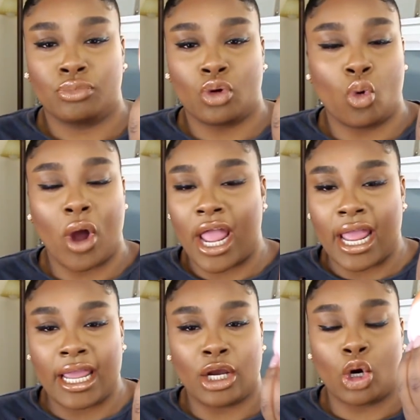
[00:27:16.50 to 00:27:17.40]

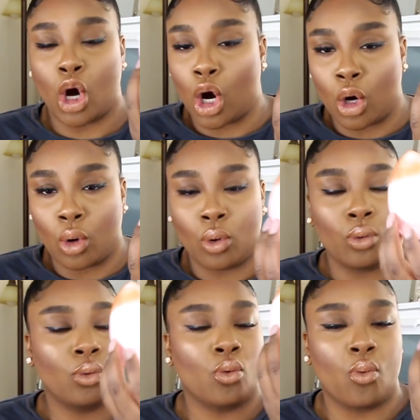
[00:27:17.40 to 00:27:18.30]

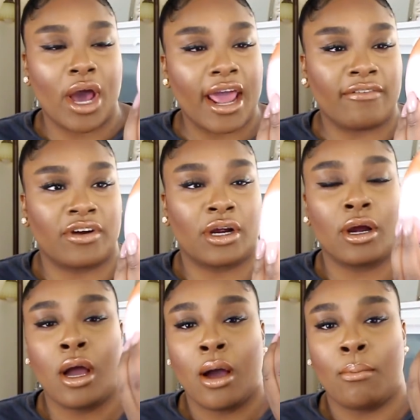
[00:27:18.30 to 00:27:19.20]
Co
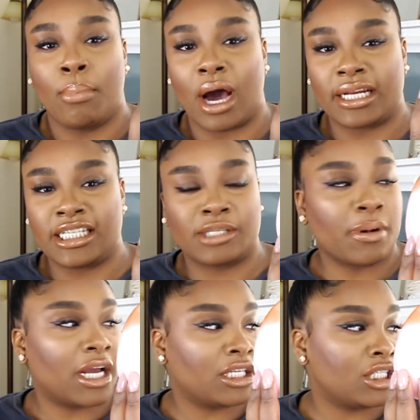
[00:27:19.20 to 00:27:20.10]
whatever body
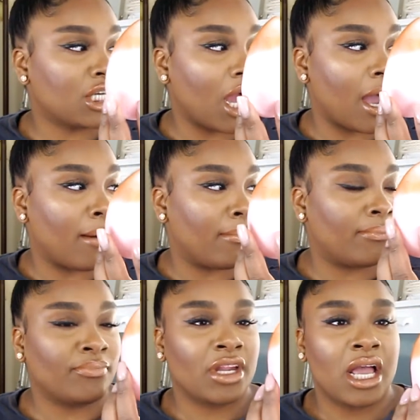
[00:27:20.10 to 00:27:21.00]
sponge,
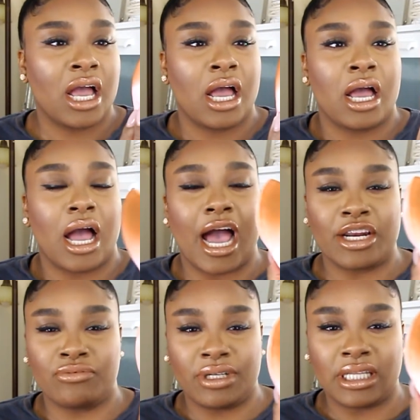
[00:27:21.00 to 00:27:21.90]
I
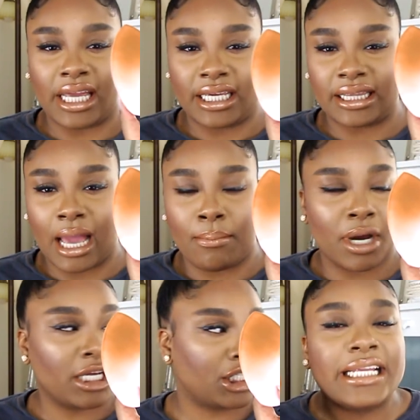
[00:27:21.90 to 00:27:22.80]
didn't really like it that
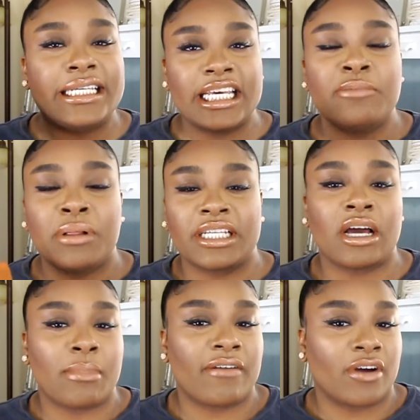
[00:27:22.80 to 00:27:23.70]
much. It did blend
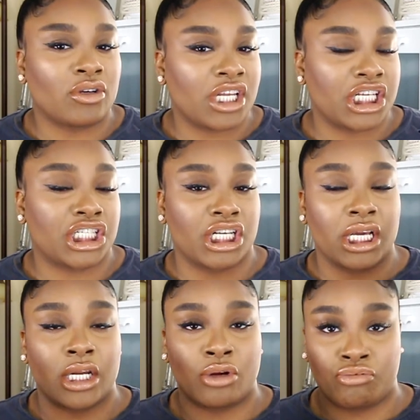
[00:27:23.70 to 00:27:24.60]
up my
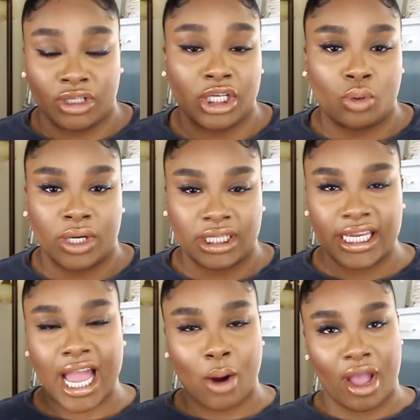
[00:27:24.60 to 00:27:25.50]
foundation really
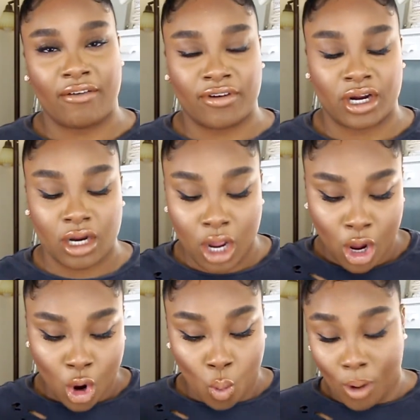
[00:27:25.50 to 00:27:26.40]
quickly. However,
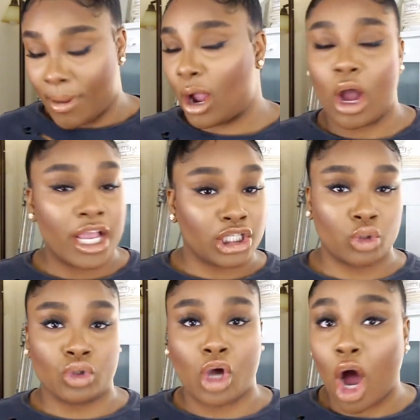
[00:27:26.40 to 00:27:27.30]
what my
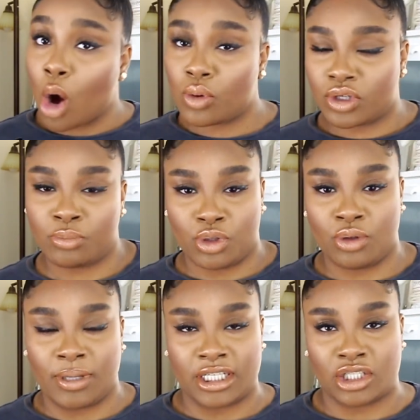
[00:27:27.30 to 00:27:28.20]
issue is always with beauty
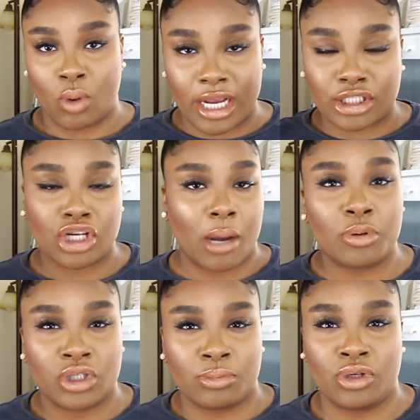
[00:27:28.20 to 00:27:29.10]
blenders and why I stopped
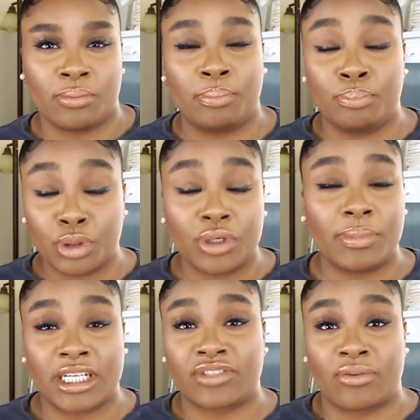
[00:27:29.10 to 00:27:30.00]
using beauty
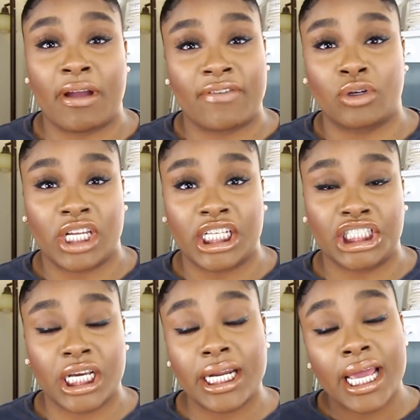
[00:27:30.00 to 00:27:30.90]
blenders for my
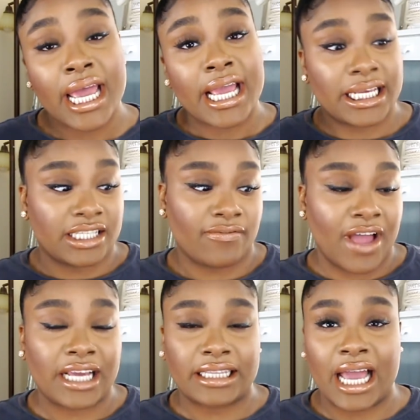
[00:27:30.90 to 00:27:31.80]
foundation is the
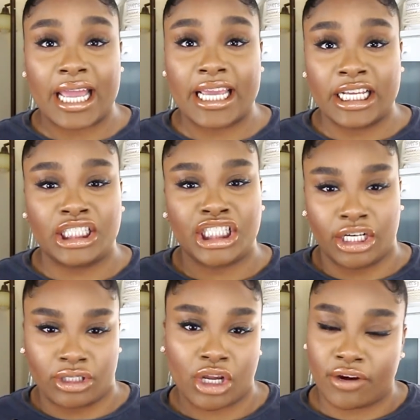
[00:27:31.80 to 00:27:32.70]
fact that it
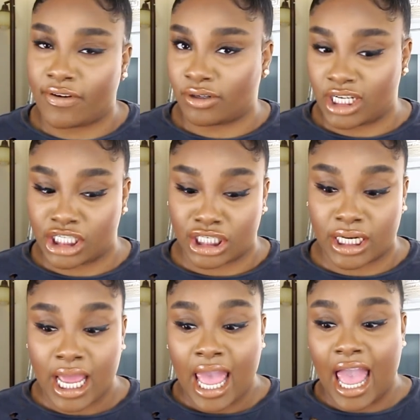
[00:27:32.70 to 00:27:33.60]
shears out your foundation.